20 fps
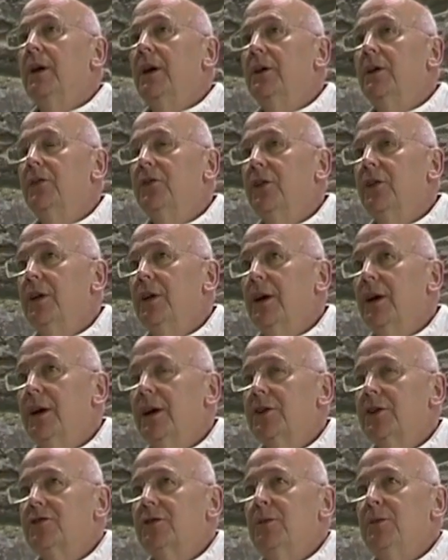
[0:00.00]
I don't say I
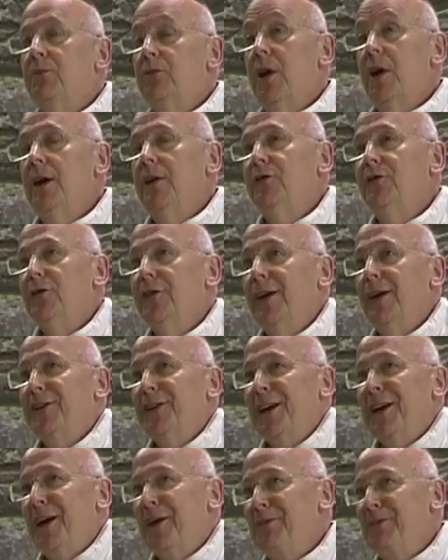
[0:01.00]
actually prayed for that
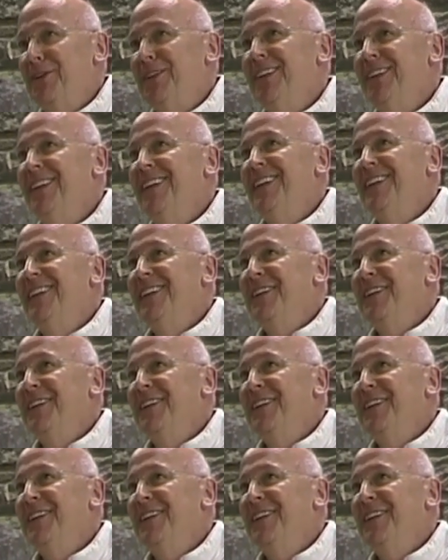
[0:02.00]
to happen,